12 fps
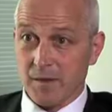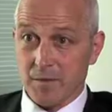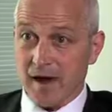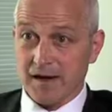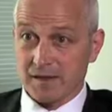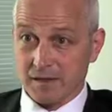the
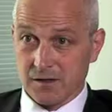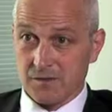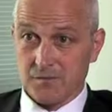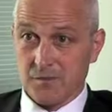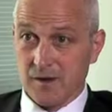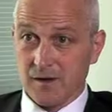banks
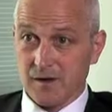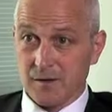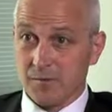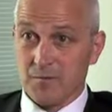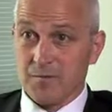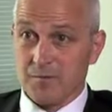are uh,
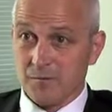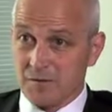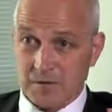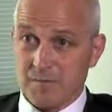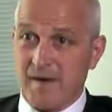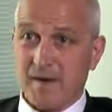you know,
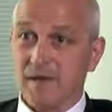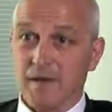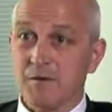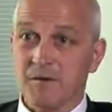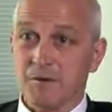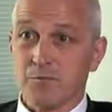just making
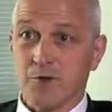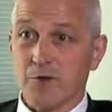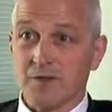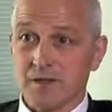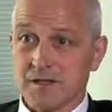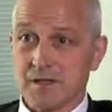unlimited
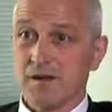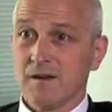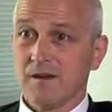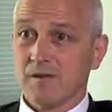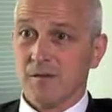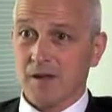profits
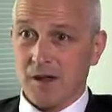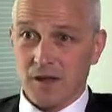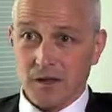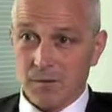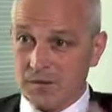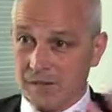with
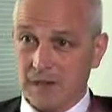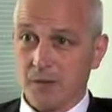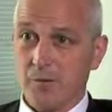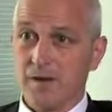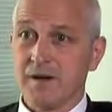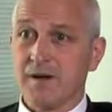unlimited
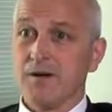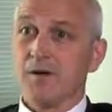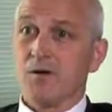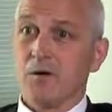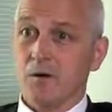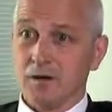liquidity.
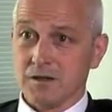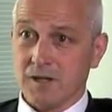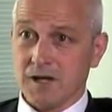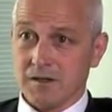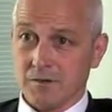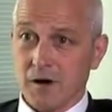All those
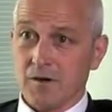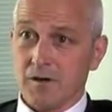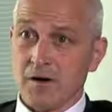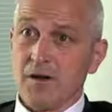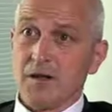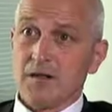days are
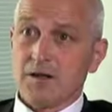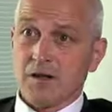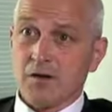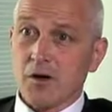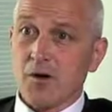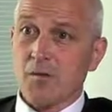over, so
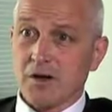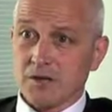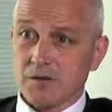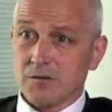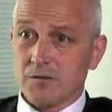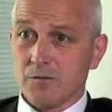they've got to
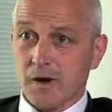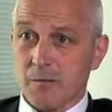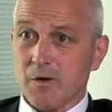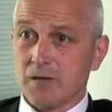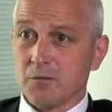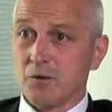much, run a
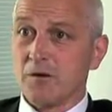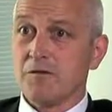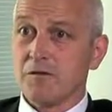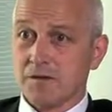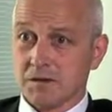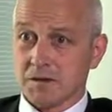much more
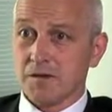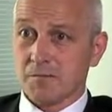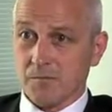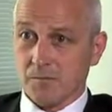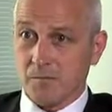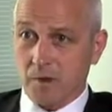efficient
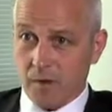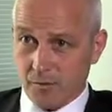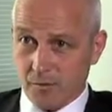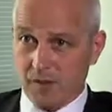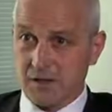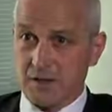
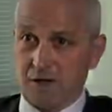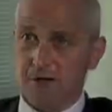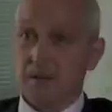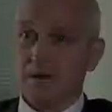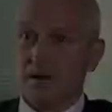operation.